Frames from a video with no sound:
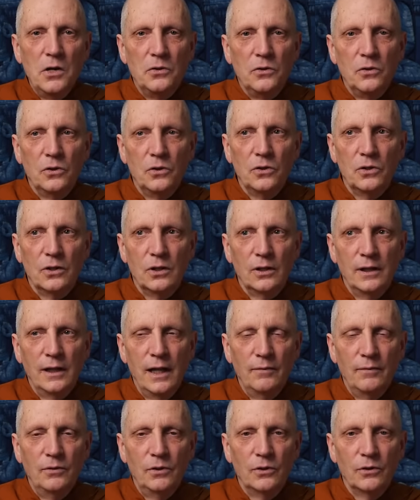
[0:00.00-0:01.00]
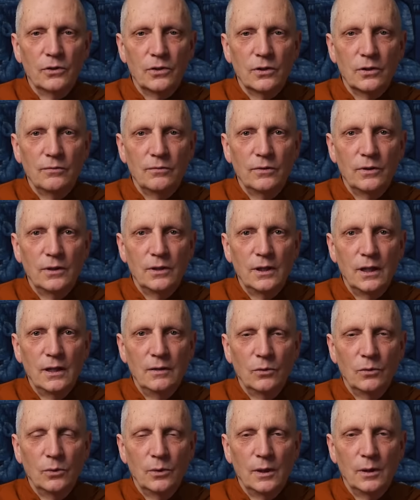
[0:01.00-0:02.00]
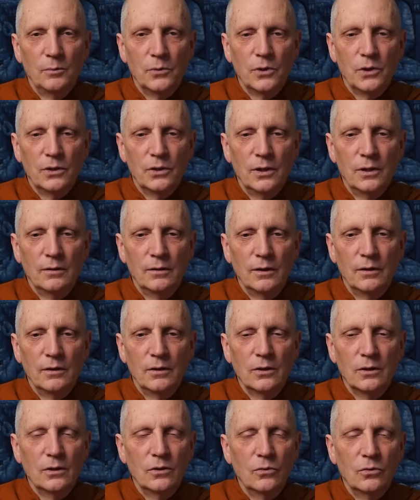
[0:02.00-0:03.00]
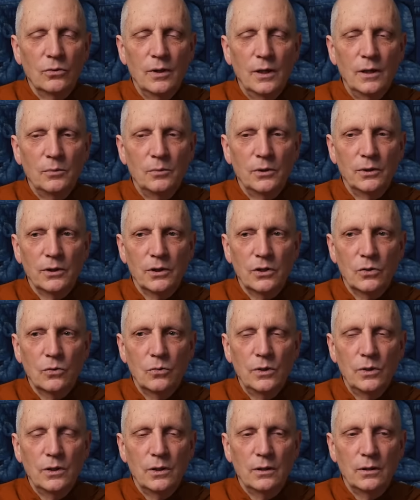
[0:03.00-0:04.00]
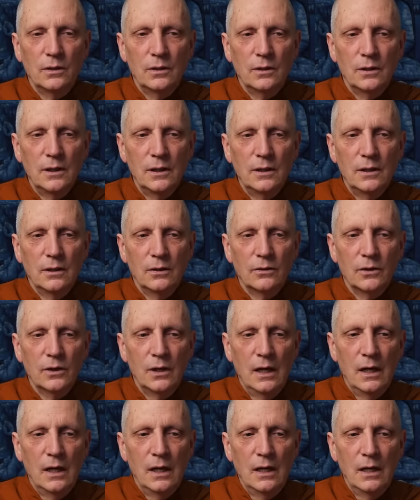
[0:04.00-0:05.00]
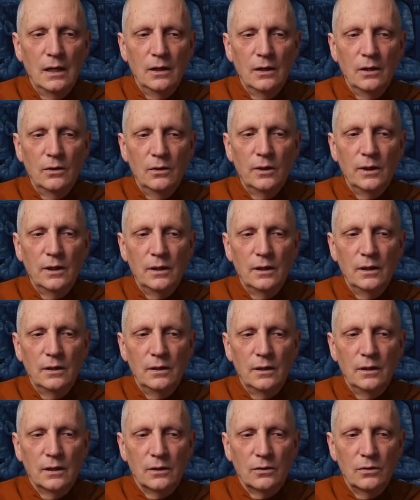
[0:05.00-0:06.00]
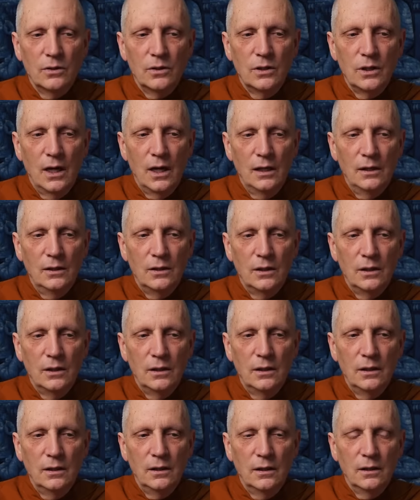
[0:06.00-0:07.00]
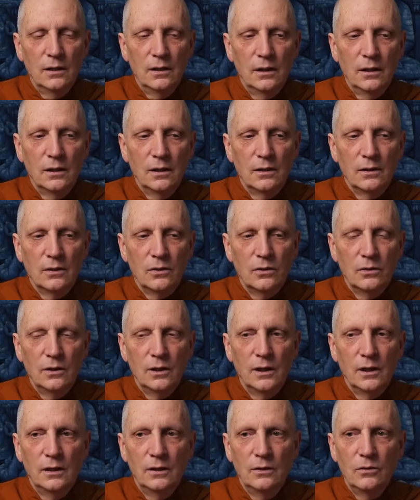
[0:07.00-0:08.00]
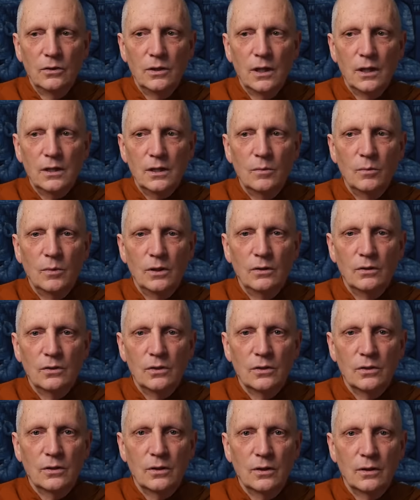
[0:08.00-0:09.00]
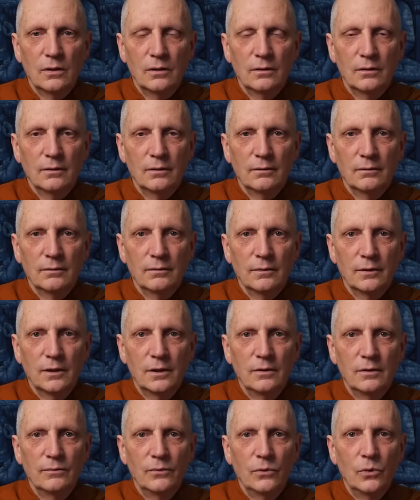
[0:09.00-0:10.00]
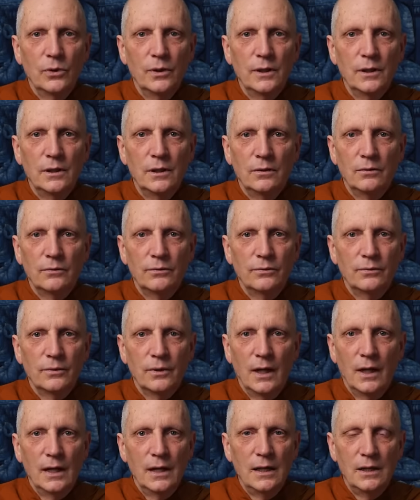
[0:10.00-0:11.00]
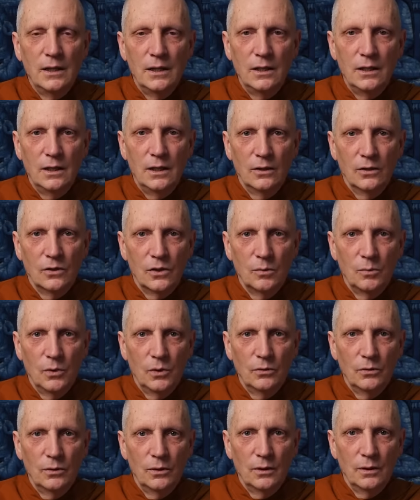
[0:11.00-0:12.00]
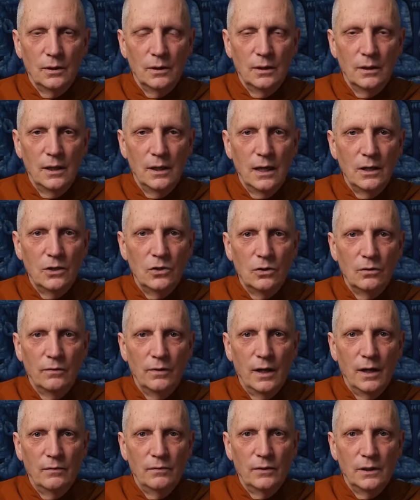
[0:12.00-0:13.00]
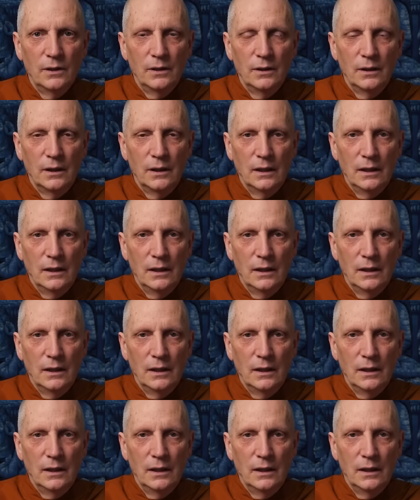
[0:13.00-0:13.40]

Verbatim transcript: there's levels of the Deva realms. It's, uh, incredible, exquisite details. You know, in, in uh, Christianity, uh, certainly in the New Testament, they're just devoid of any details about the nature of heaven.